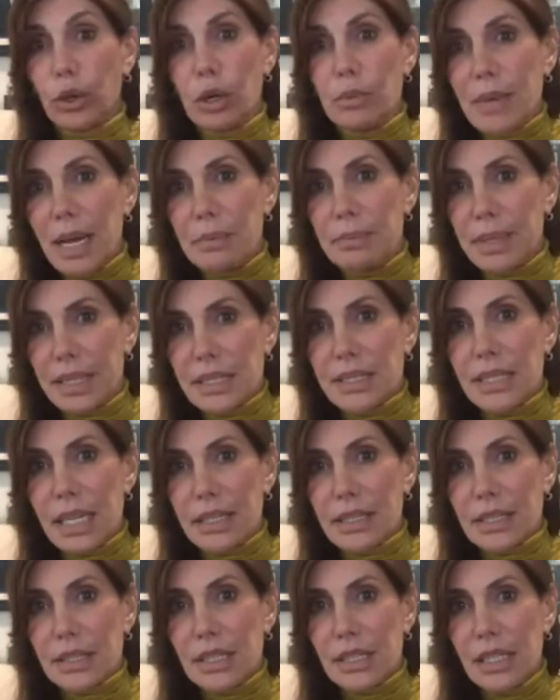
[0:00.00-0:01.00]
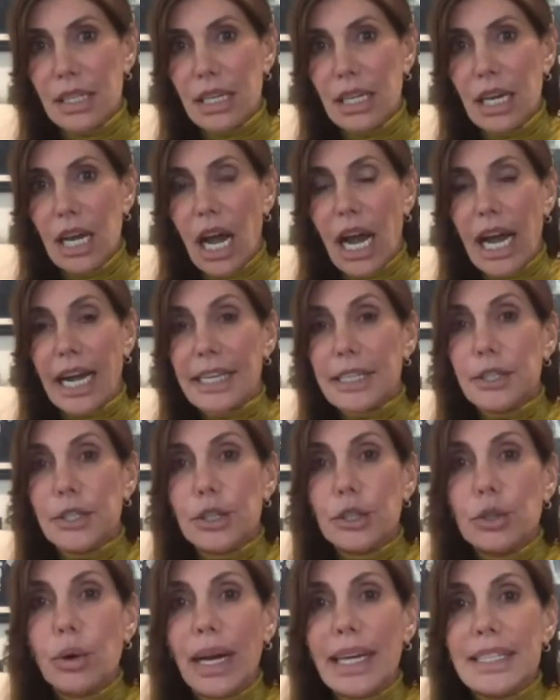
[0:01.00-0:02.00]
my business. I
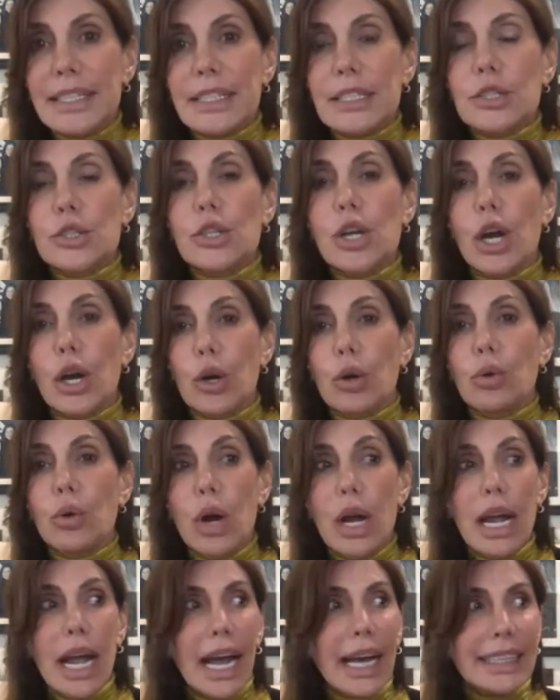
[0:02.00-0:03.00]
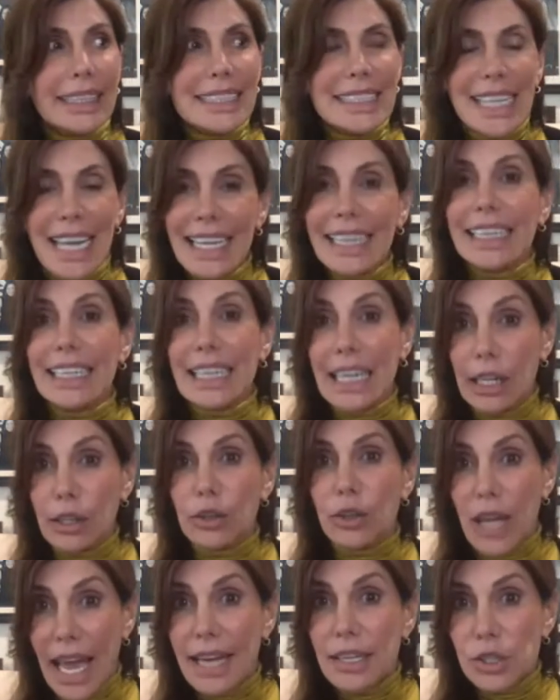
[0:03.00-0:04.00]
knew I didn't know how to take it
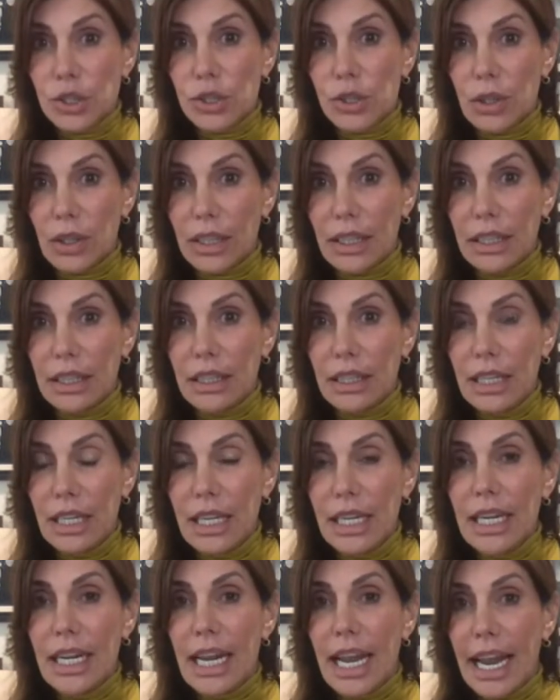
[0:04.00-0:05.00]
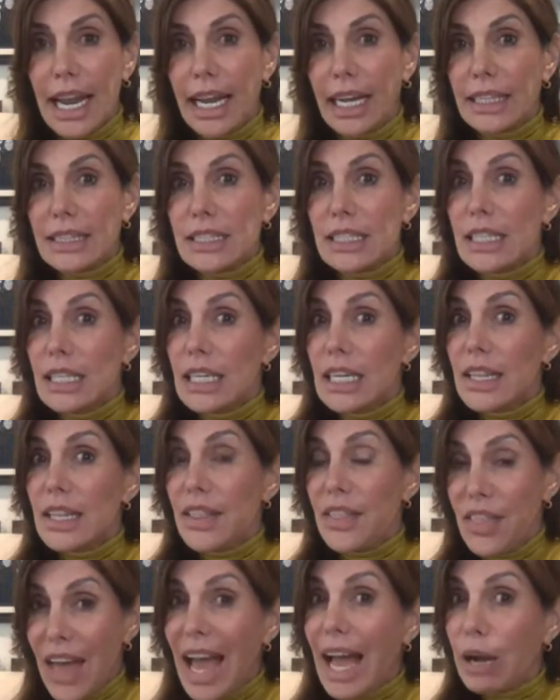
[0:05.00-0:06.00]
internationally. And
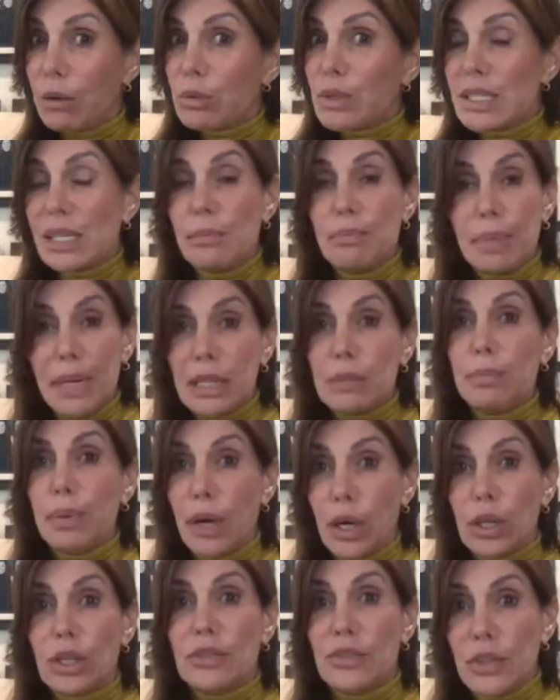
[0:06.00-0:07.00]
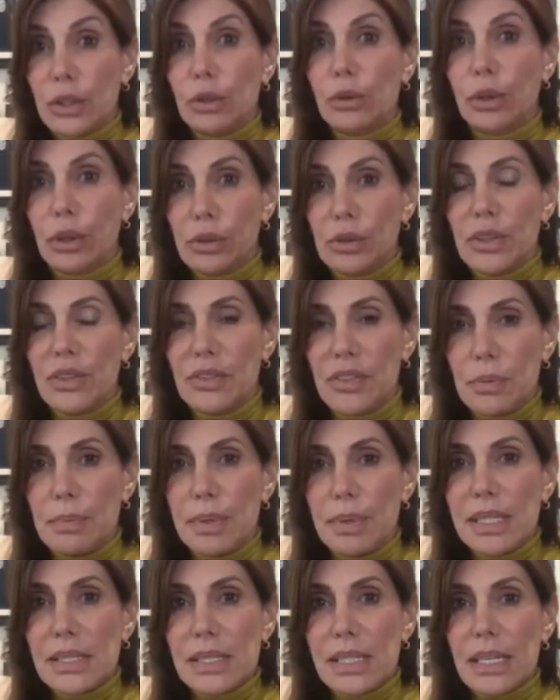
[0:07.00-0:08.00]
that was a big part of the growth of the
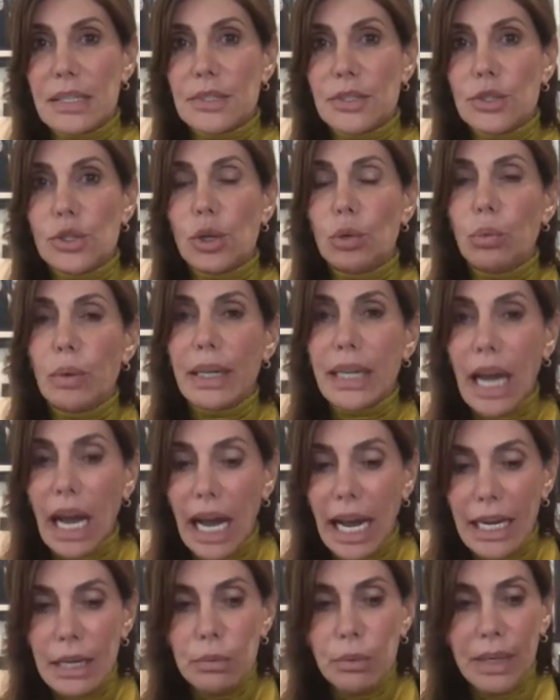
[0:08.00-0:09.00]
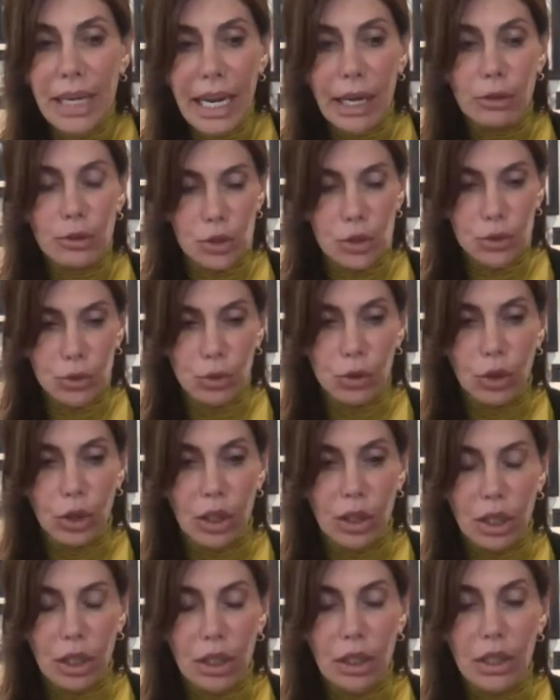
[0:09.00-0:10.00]
business. So when I went out to
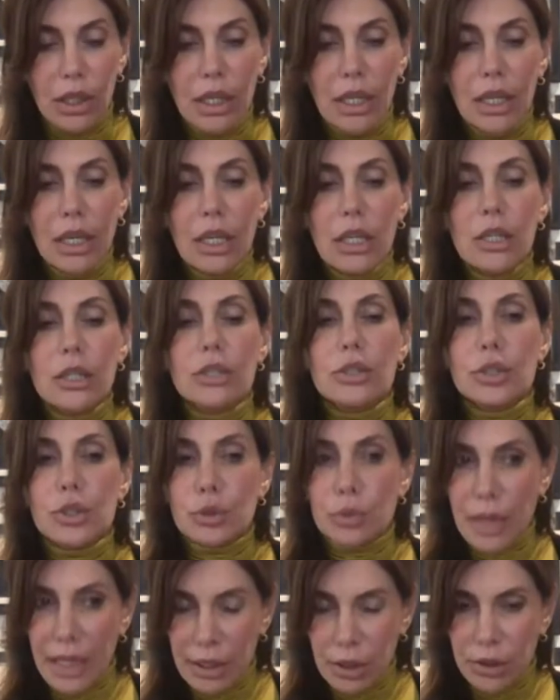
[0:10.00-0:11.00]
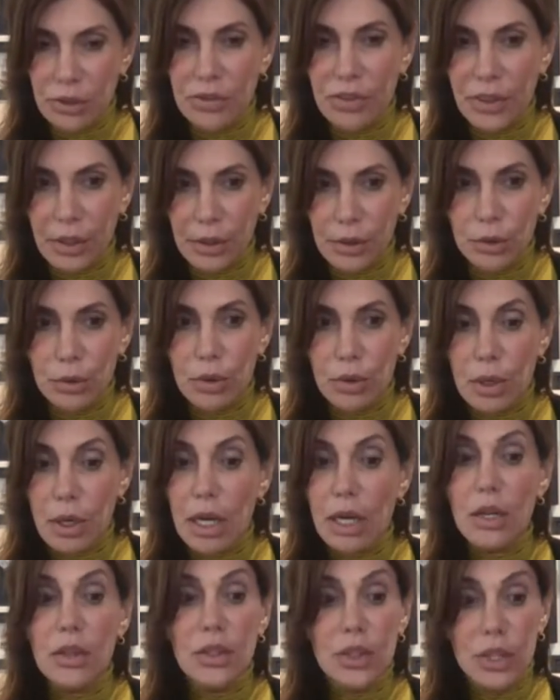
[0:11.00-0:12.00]
look to interview
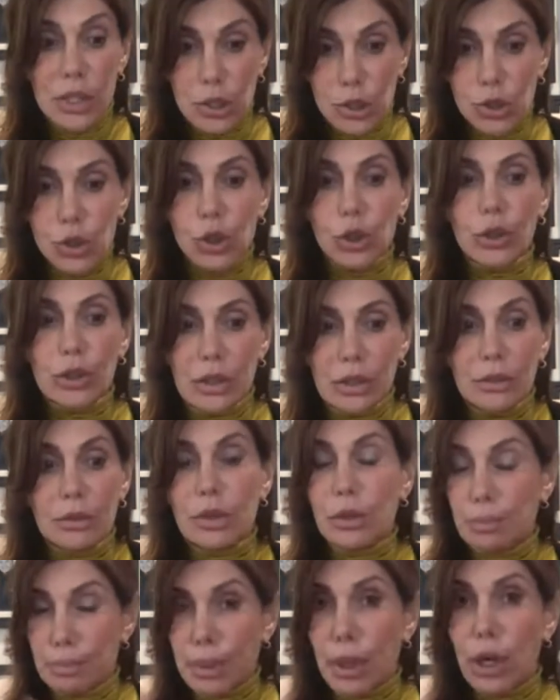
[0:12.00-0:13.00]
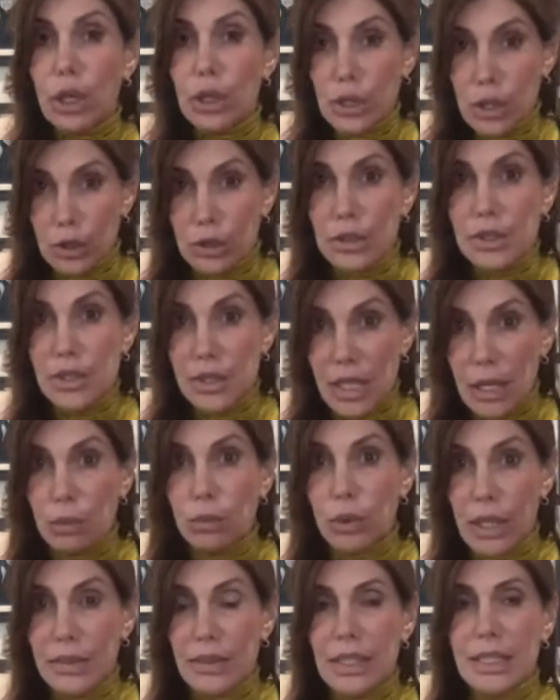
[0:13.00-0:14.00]
the certain partners that
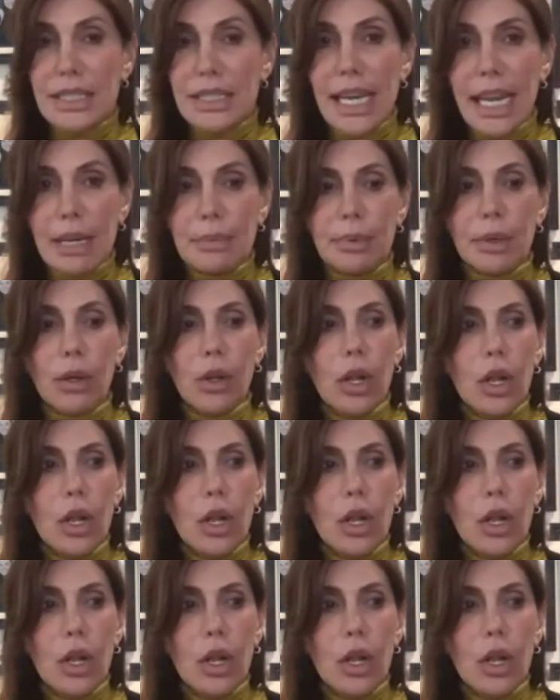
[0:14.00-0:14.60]
were at the table,